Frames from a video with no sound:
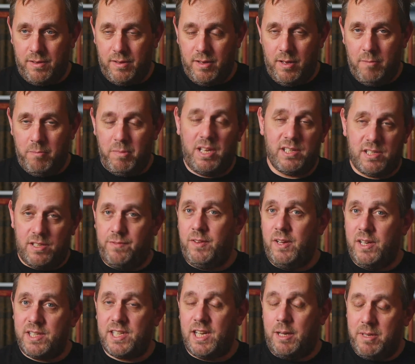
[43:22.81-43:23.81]
because the first
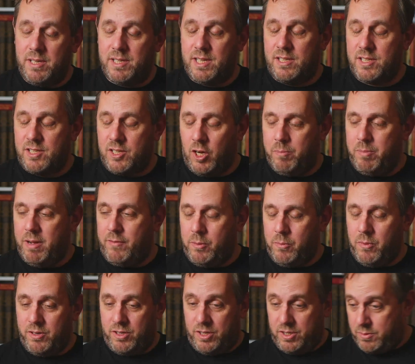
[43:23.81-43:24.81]
time he says stop, everyone
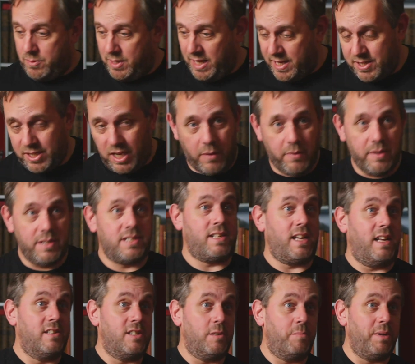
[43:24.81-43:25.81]
just lets go and stands
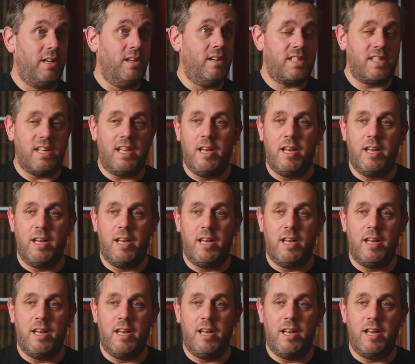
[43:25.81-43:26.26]
up and looks at him.